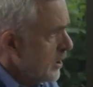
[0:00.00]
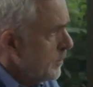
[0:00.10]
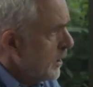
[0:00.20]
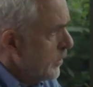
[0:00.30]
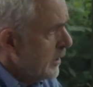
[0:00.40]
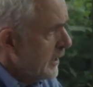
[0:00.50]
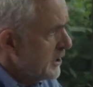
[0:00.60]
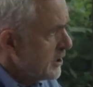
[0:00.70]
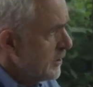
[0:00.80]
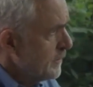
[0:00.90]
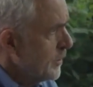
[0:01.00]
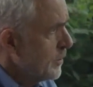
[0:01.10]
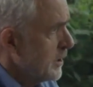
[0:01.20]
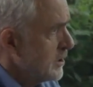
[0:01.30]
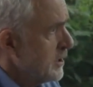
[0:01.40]
I talk about a relational
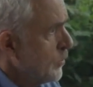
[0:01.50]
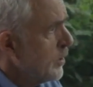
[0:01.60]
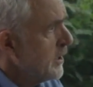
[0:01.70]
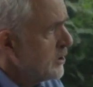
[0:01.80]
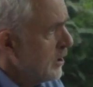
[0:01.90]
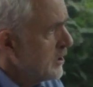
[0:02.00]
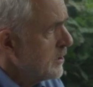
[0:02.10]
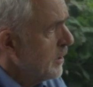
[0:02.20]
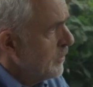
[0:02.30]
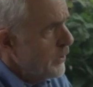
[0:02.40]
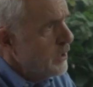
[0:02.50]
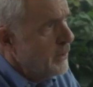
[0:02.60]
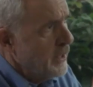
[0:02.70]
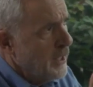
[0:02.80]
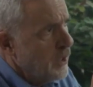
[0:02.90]
focus, it really talks about,
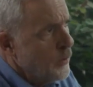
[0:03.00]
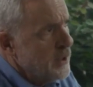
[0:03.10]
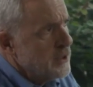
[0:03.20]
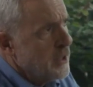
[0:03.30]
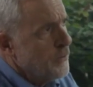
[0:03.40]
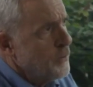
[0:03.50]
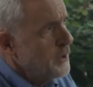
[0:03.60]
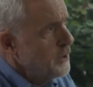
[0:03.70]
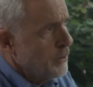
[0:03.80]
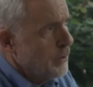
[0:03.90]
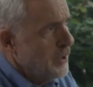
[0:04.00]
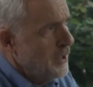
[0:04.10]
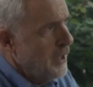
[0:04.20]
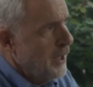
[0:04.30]
wait a minute, how do I start with you?